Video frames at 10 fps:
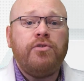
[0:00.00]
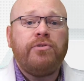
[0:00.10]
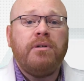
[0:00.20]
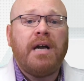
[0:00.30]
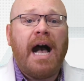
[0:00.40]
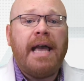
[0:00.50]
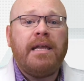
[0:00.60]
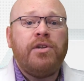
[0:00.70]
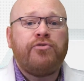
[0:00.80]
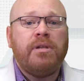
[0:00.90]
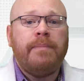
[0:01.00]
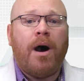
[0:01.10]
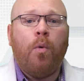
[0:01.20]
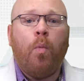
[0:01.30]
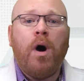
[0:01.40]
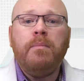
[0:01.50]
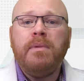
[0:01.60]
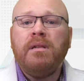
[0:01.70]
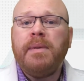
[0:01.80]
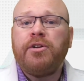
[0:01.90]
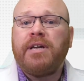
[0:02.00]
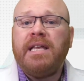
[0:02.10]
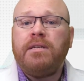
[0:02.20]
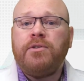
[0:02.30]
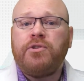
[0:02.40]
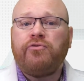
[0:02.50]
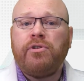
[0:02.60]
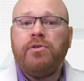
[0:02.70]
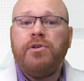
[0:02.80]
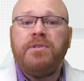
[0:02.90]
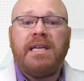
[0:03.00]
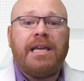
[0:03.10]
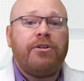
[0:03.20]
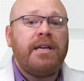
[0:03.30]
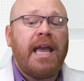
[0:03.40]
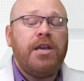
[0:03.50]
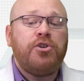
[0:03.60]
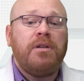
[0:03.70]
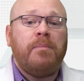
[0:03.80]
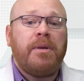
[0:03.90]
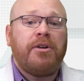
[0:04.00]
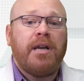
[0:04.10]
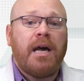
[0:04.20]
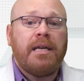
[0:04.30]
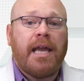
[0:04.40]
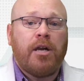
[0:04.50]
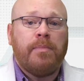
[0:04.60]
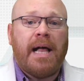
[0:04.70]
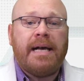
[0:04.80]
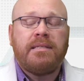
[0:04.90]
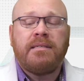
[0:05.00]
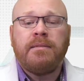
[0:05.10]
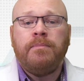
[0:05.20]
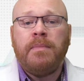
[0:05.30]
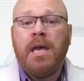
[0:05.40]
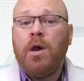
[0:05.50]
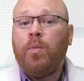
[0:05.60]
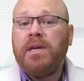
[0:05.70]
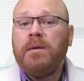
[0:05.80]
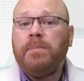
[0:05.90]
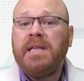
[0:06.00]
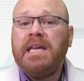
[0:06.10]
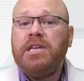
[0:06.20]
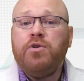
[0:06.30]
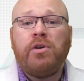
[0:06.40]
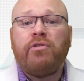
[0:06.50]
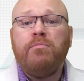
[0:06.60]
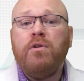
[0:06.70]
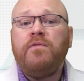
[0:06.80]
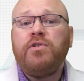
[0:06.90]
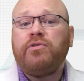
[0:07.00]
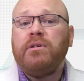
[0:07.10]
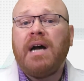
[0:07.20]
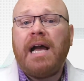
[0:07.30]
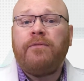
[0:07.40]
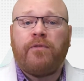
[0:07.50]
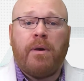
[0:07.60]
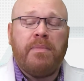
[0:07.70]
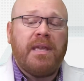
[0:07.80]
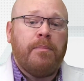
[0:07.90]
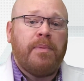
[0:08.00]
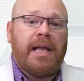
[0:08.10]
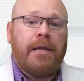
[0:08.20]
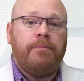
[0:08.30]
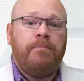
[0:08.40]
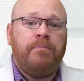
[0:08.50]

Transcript: the drill guide and drill about 1 millimeter into the screw using irrigation and periodic air blasts. When complete, you can remove the drill guide from the implant.